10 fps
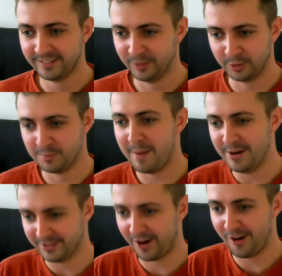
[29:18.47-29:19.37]
Those
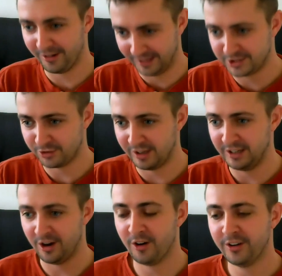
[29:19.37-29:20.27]
memories are literally
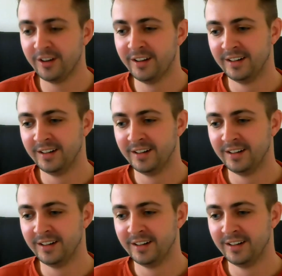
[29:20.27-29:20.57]
gone.